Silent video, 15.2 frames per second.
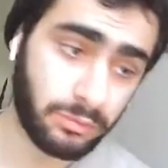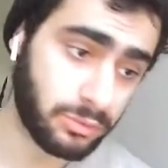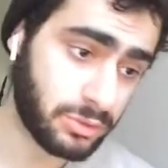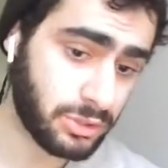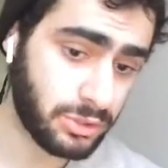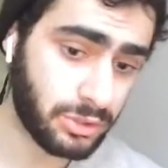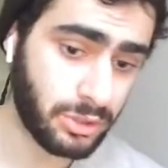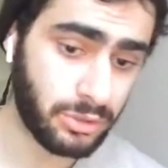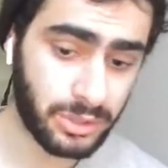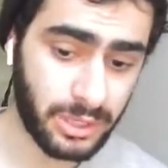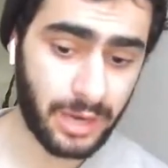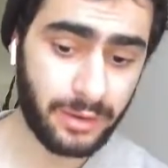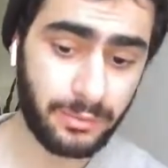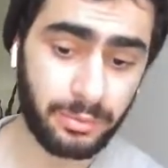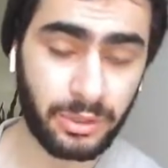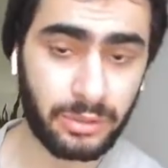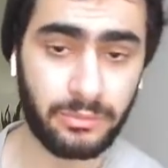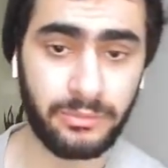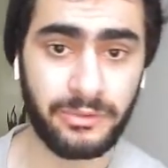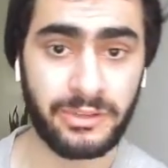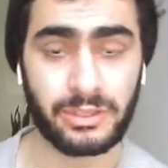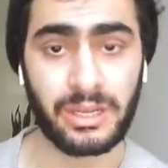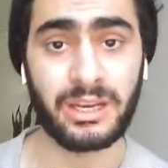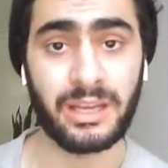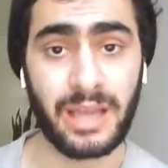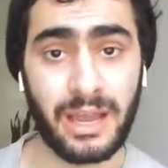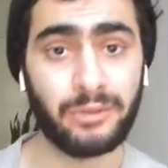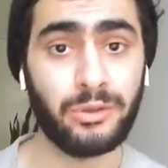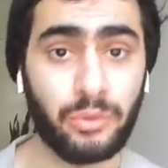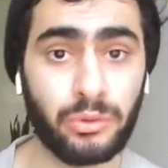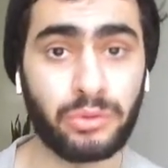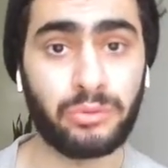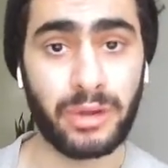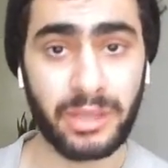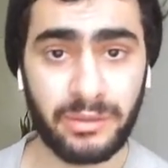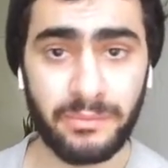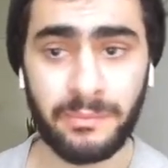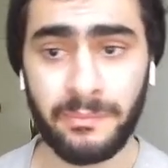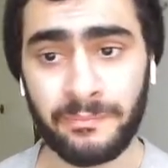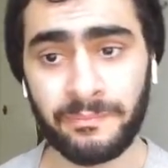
what you don't in the Harry Potter movies and how you would rank them.